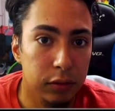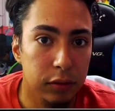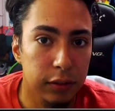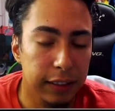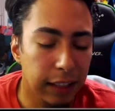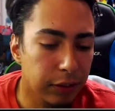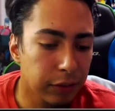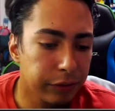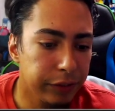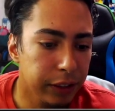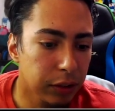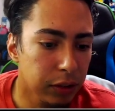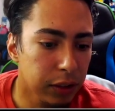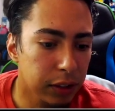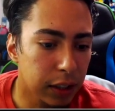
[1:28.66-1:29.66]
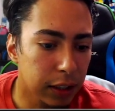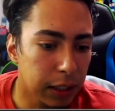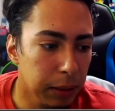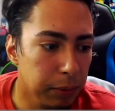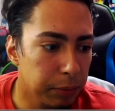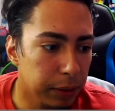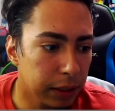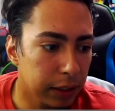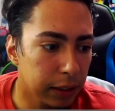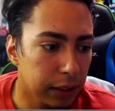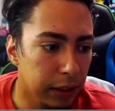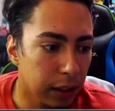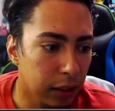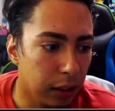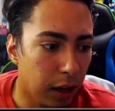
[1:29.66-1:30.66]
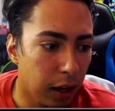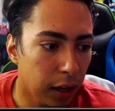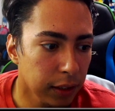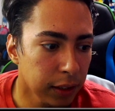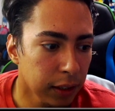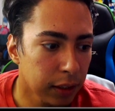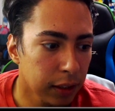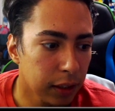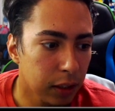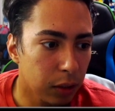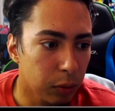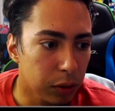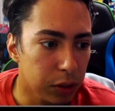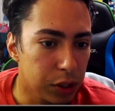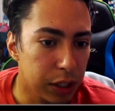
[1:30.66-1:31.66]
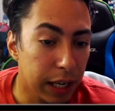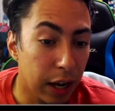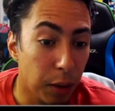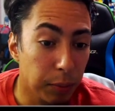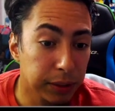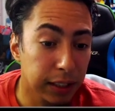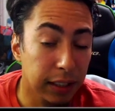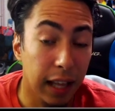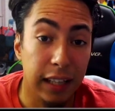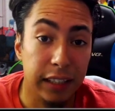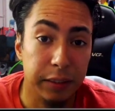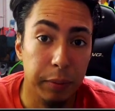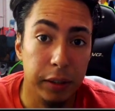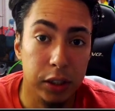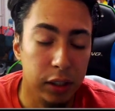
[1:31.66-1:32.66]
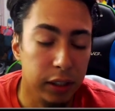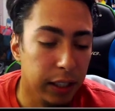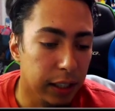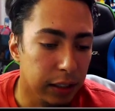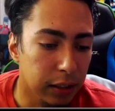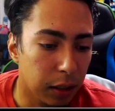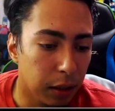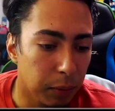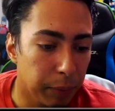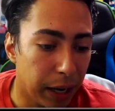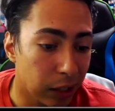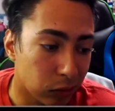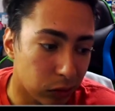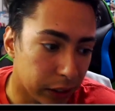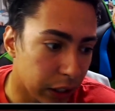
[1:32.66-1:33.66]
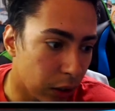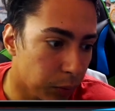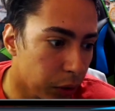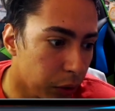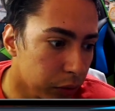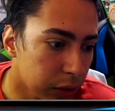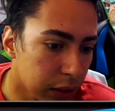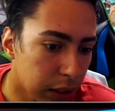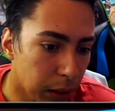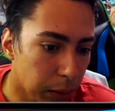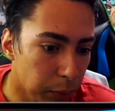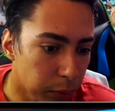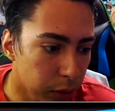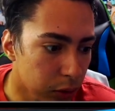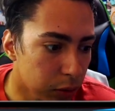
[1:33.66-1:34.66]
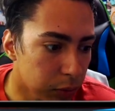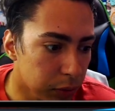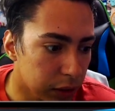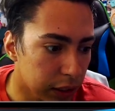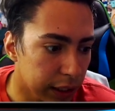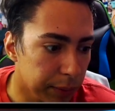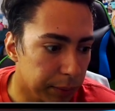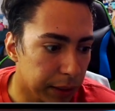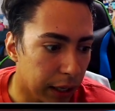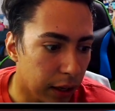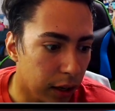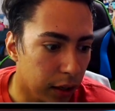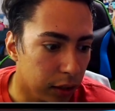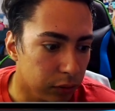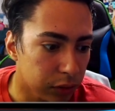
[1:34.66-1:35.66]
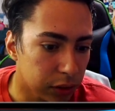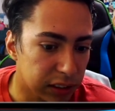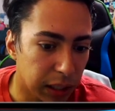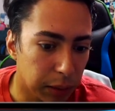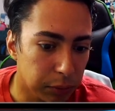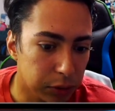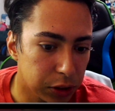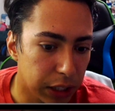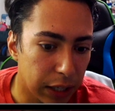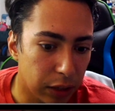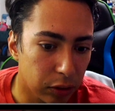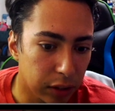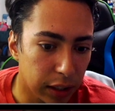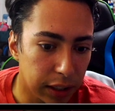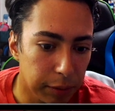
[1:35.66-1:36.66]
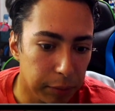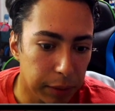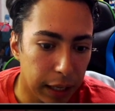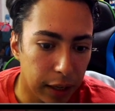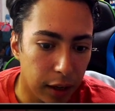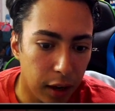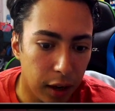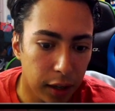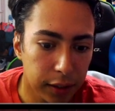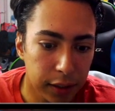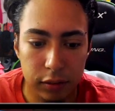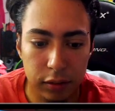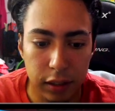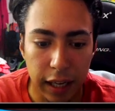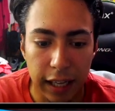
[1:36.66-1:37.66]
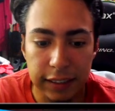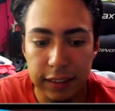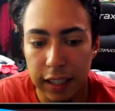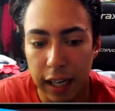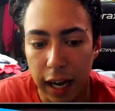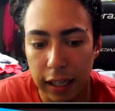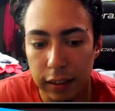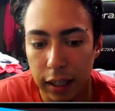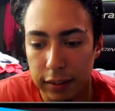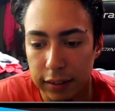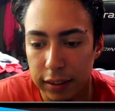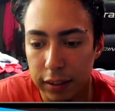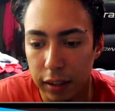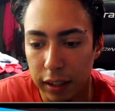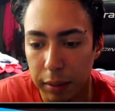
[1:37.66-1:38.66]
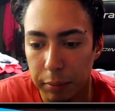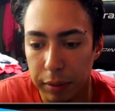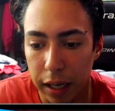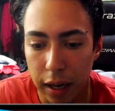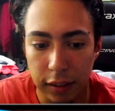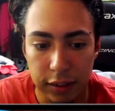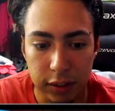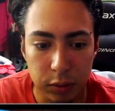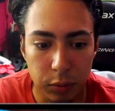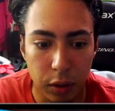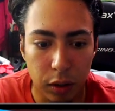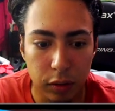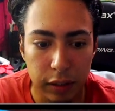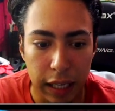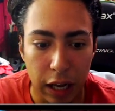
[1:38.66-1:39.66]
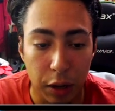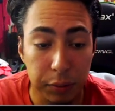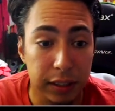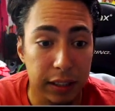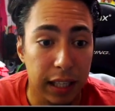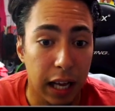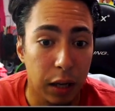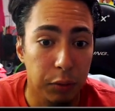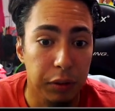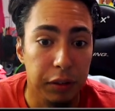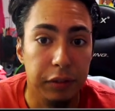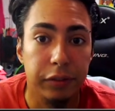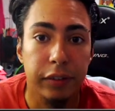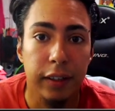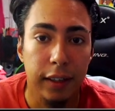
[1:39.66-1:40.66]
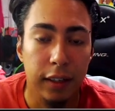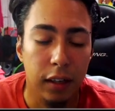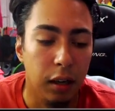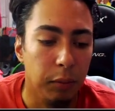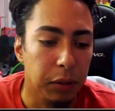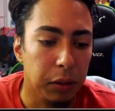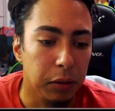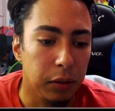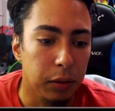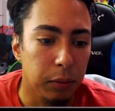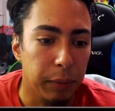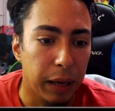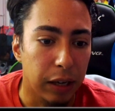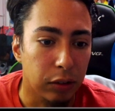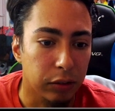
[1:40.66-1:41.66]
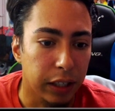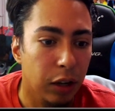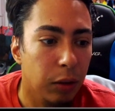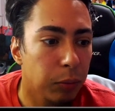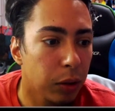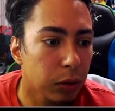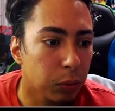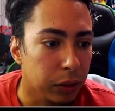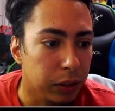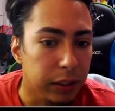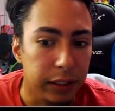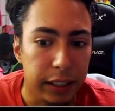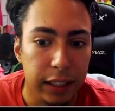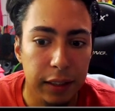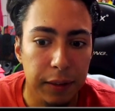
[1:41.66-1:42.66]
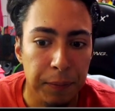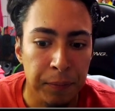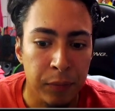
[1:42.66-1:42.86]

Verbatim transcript: depth of field you could keep it on which helps a lot especially in uh, battle royale mode bloom you can keep that on real-time shadow you can keep that on anti-aliasing you can keep that on as well that helps a lot with um, the battle royale mode where you need it